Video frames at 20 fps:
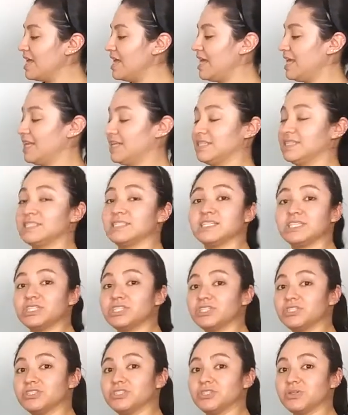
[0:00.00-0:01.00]
and it
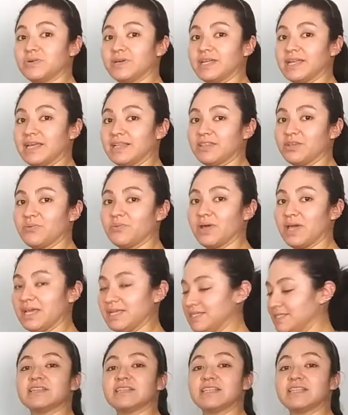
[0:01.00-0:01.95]
cinches you in at the waist.